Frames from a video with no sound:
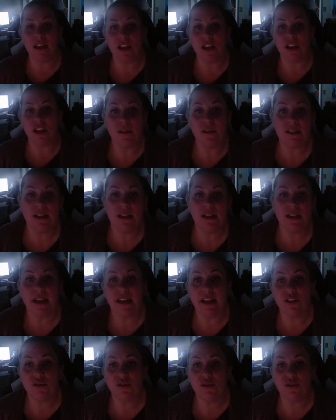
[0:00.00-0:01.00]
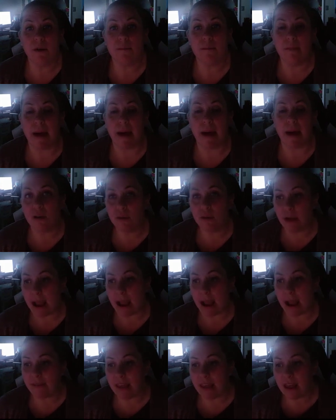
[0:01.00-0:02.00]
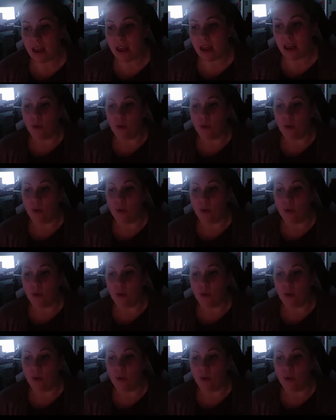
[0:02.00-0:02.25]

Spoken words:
could use an electromyography.